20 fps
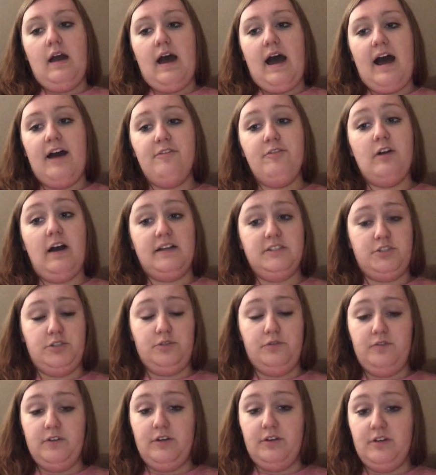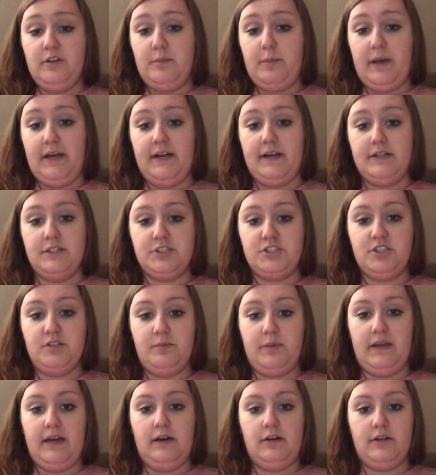I do feel that parents should
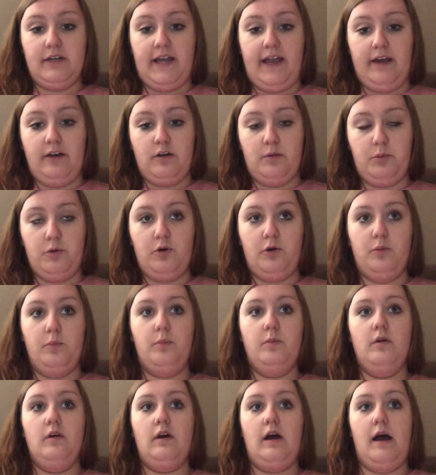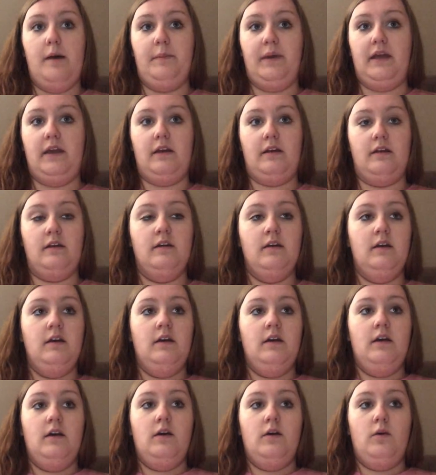be held accountable. I mean,
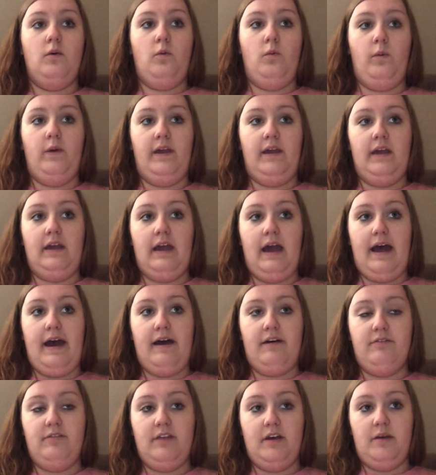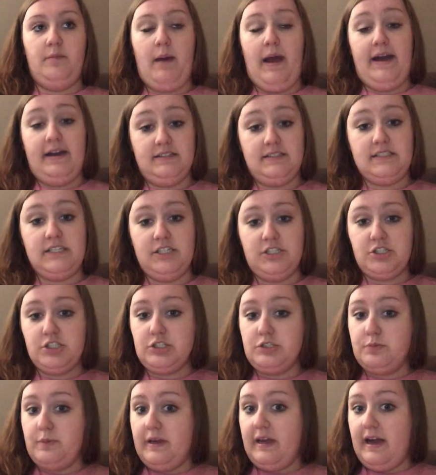we have them, as
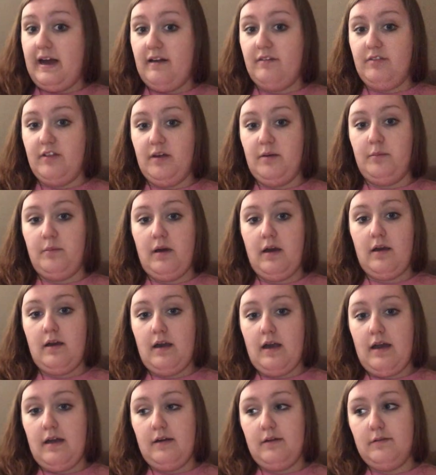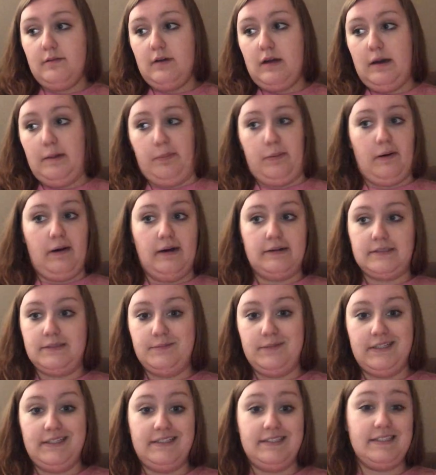teachers, we have them
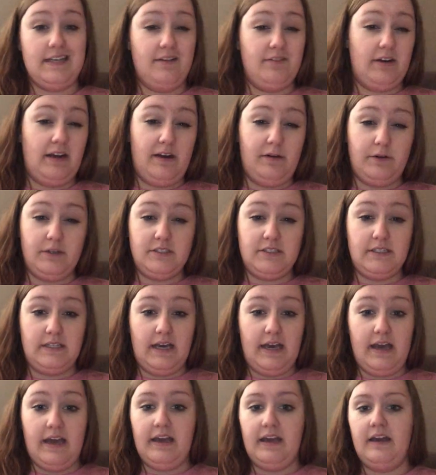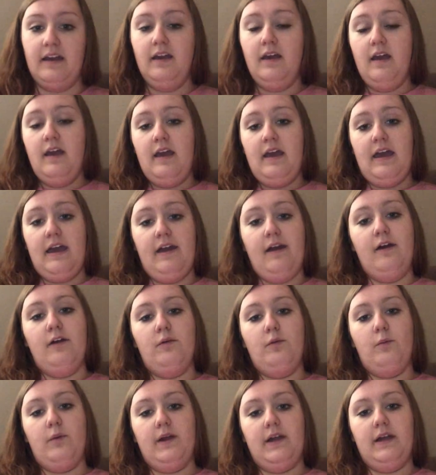approximately 7 hours a day,
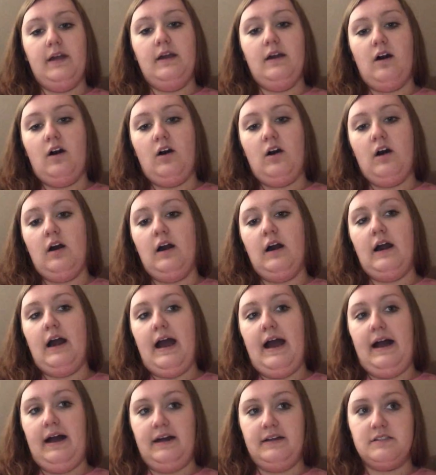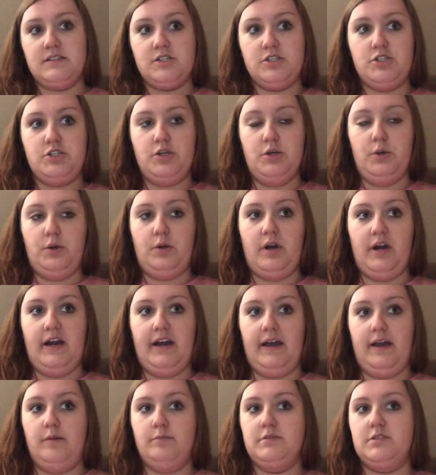and we are asked to
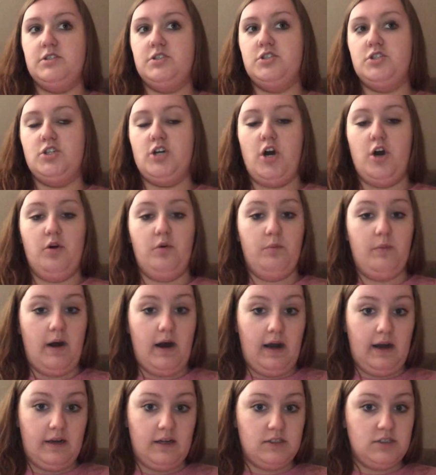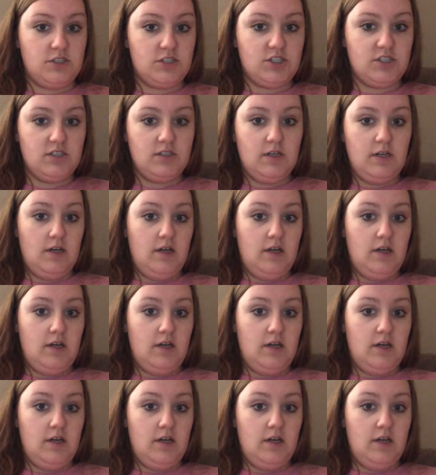cram so much